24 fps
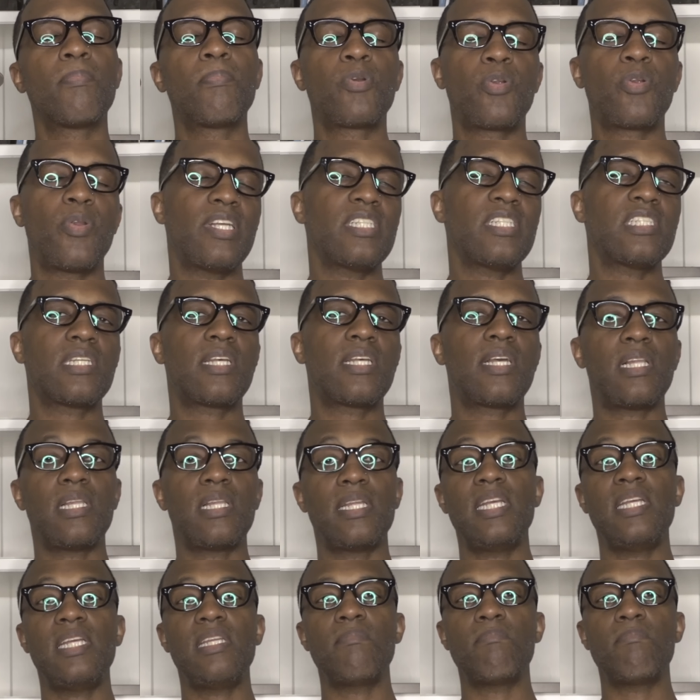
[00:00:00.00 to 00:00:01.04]
crisp,
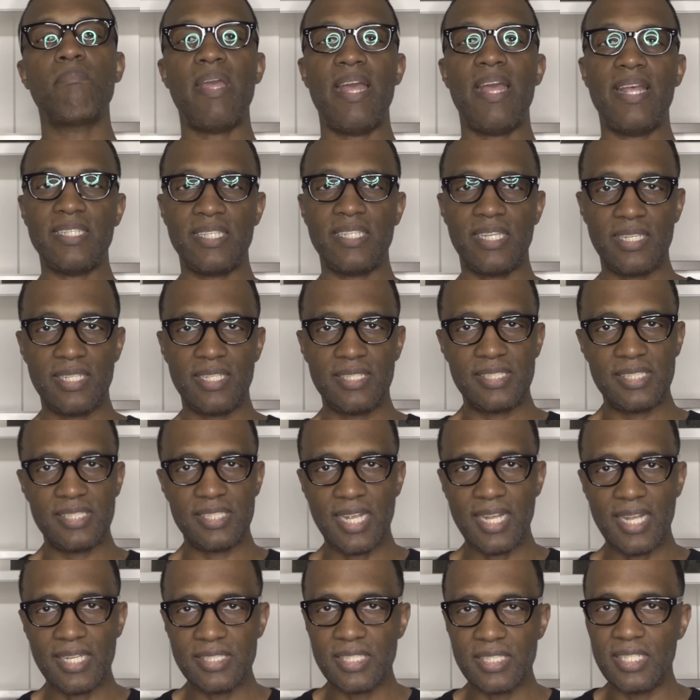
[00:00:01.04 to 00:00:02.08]
clean, masculine,
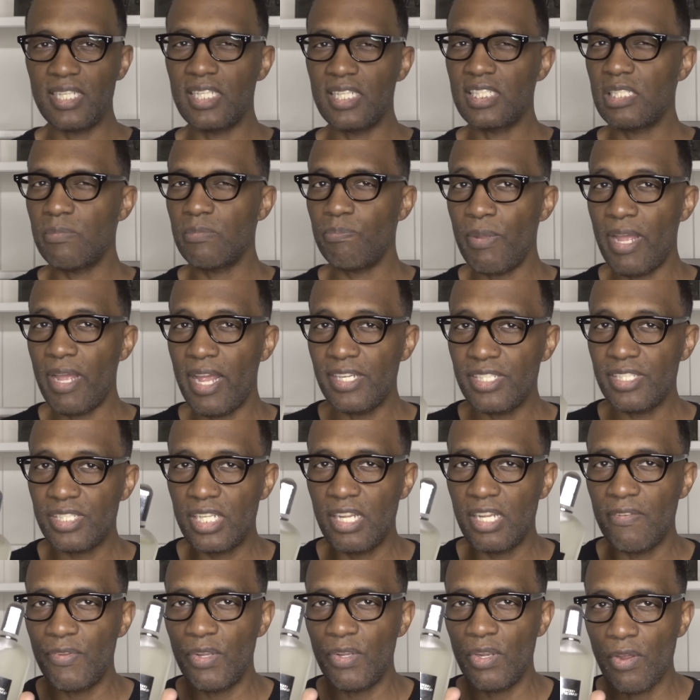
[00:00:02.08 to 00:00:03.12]
sexy,
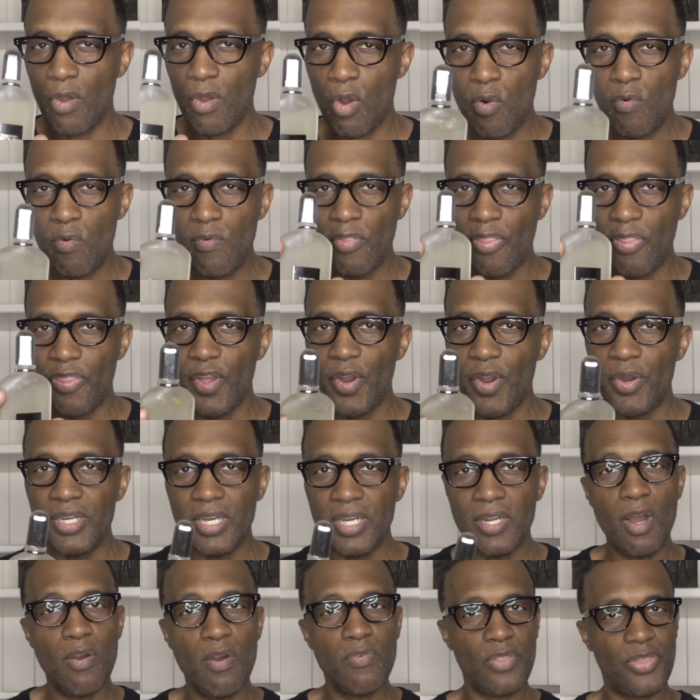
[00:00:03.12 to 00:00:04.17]
especially if you're over
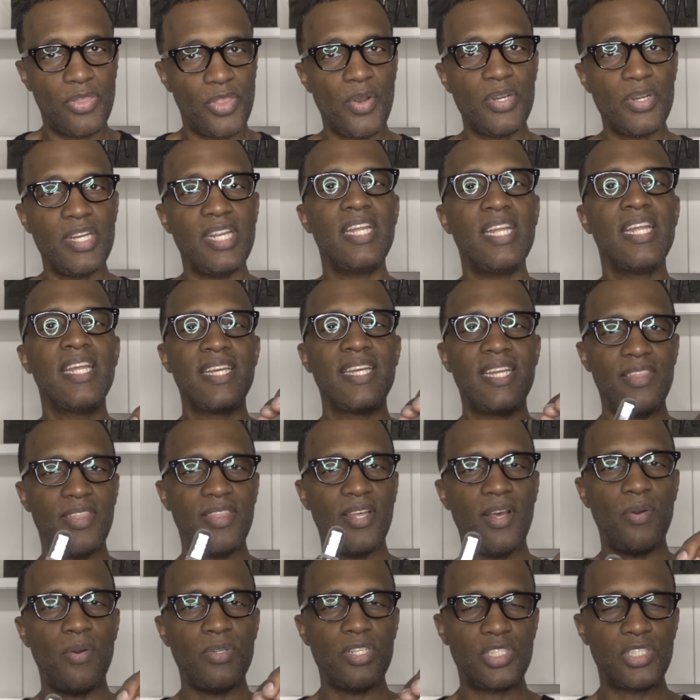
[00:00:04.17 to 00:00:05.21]
30. Over 30, get
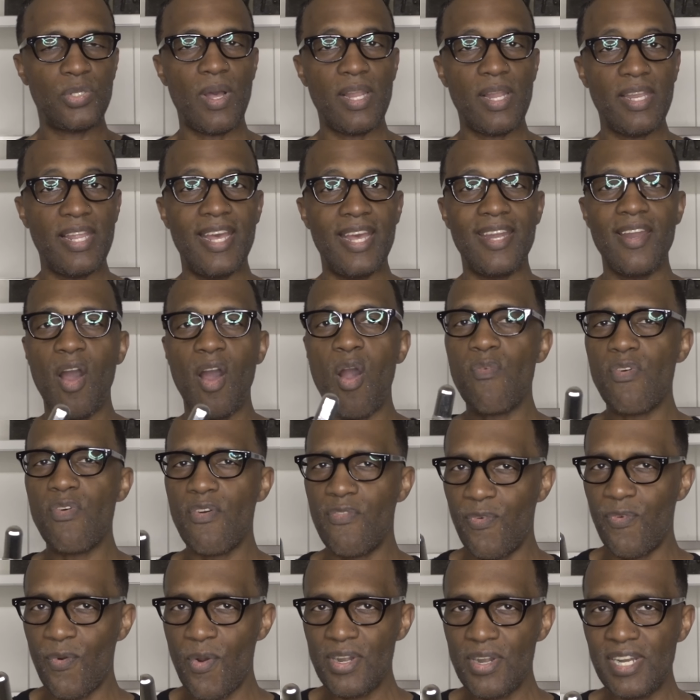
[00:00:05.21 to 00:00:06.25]
the Eau de Toilette. Over
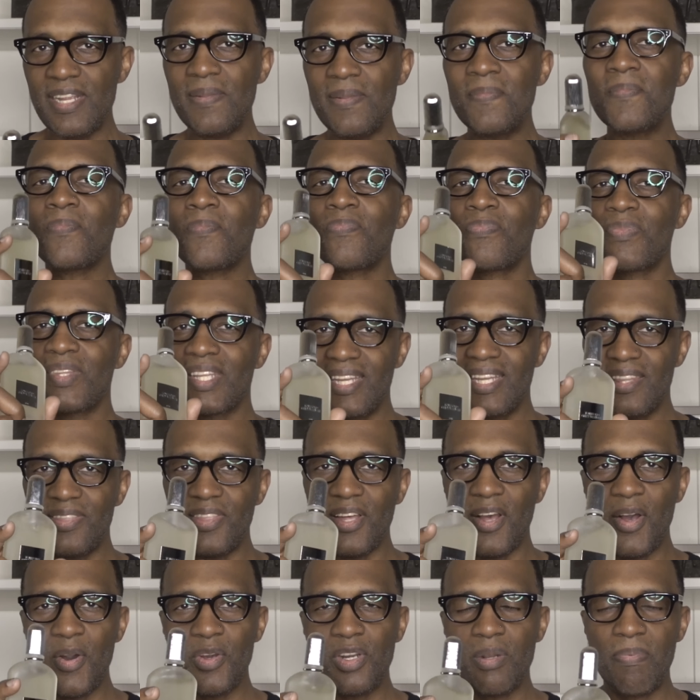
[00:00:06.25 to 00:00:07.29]
40, get
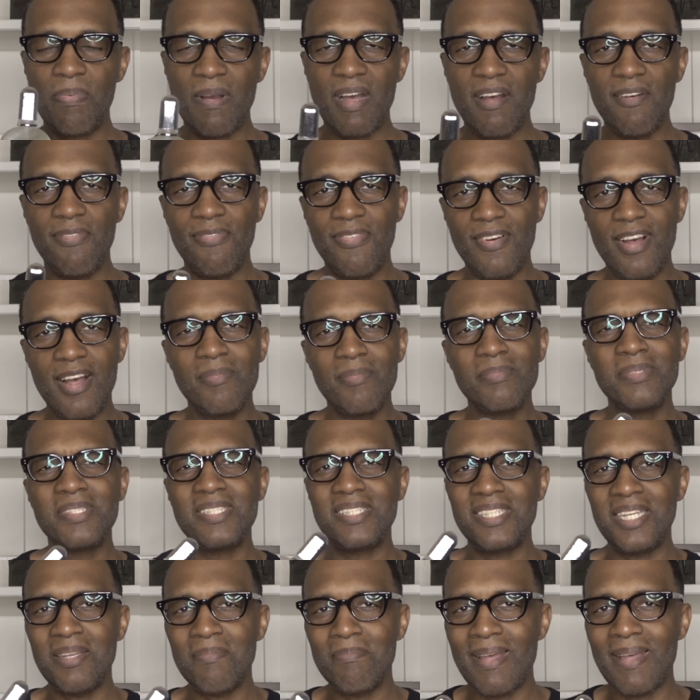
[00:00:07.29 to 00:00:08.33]
the eau de parfum,
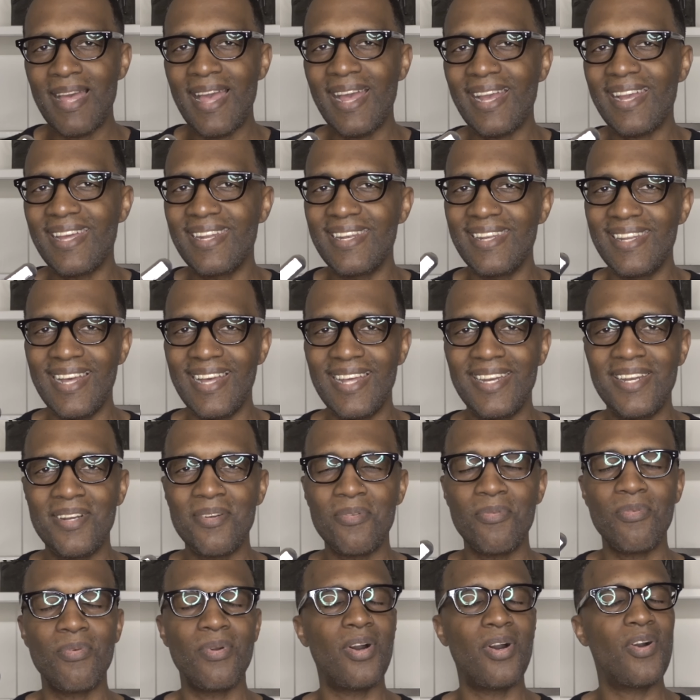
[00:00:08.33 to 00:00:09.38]
sit back and let it
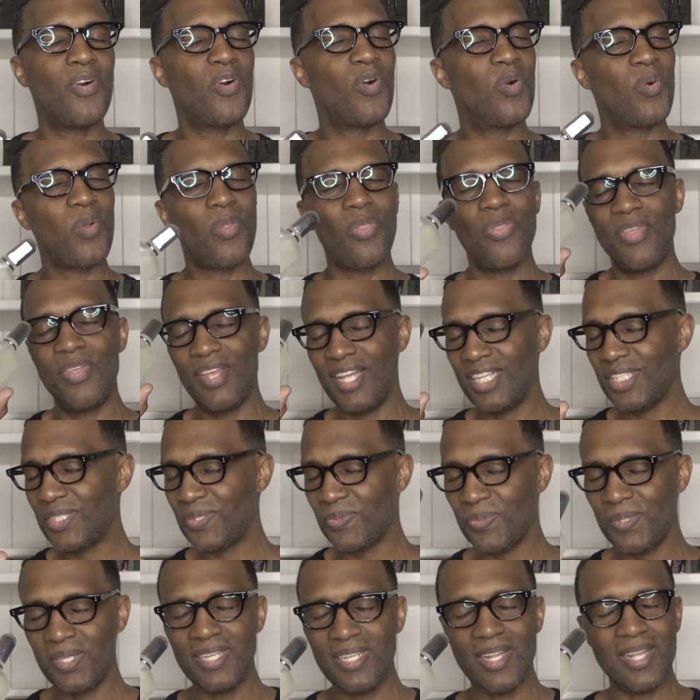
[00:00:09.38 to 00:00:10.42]
roll.
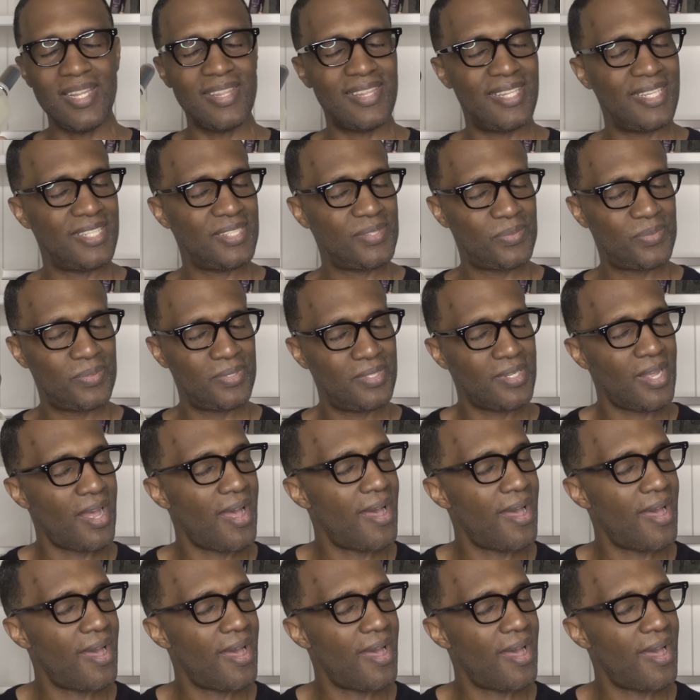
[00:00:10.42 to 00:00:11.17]
This one, this one,